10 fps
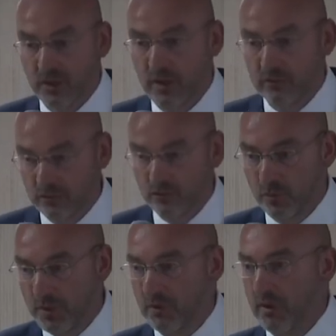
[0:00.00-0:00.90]
Yeah,
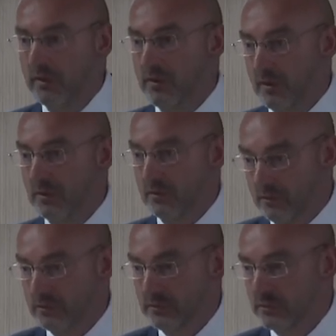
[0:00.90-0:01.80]
stop here and then,
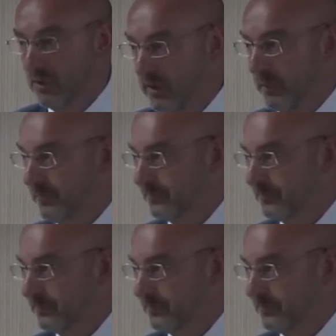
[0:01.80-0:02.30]
okay.